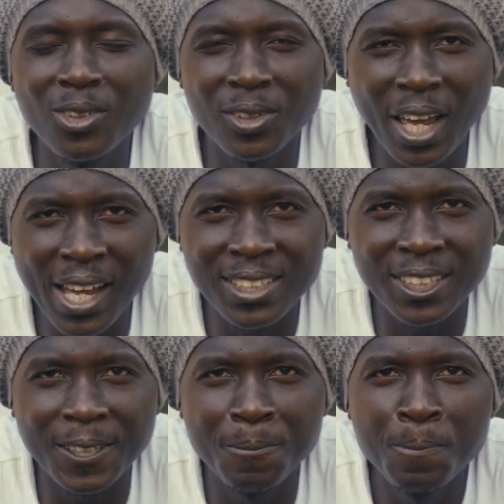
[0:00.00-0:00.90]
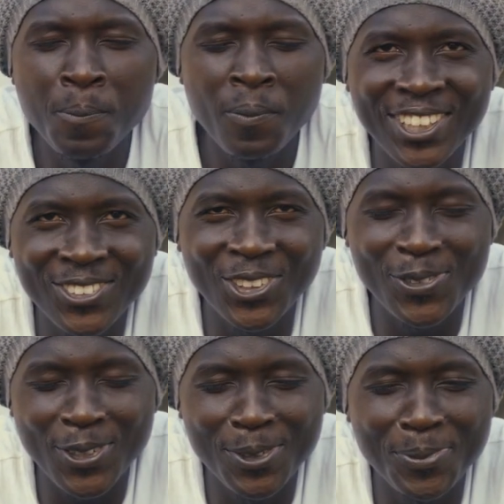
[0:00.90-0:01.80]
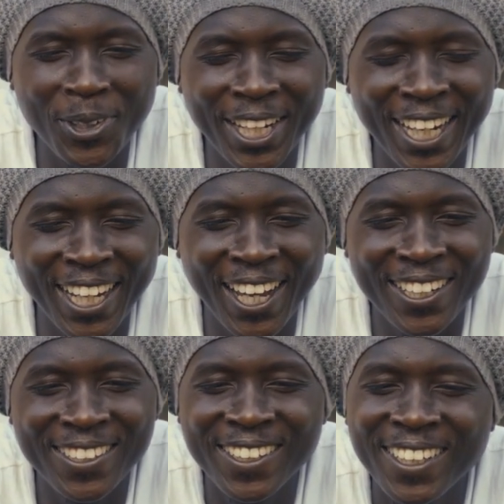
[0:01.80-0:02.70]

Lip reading: society. Just to give you a spoiler alert,